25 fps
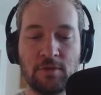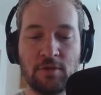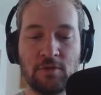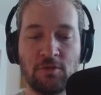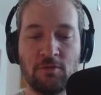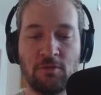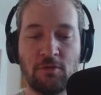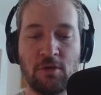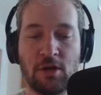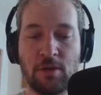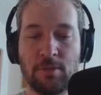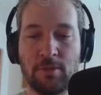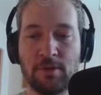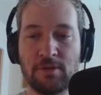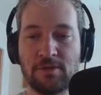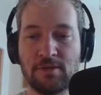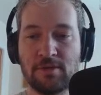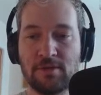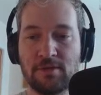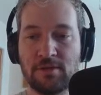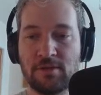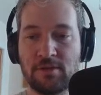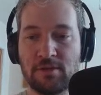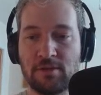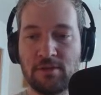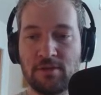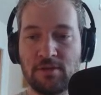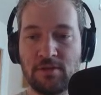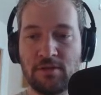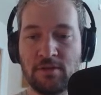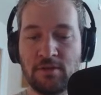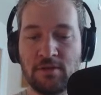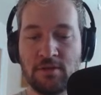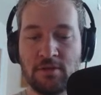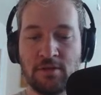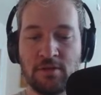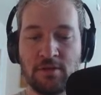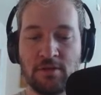Gromit,
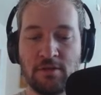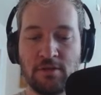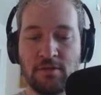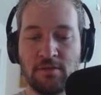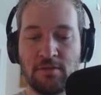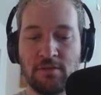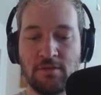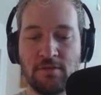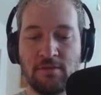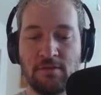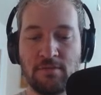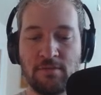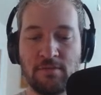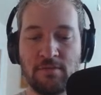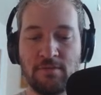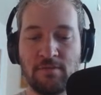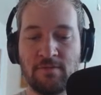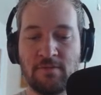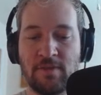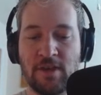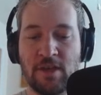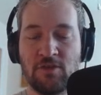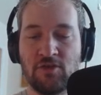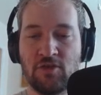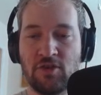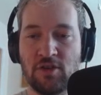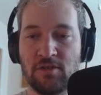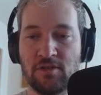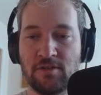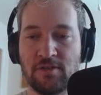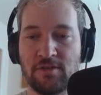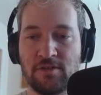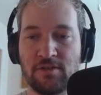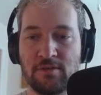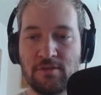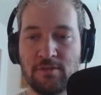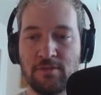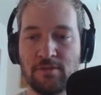
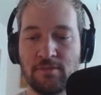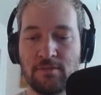Vengeance.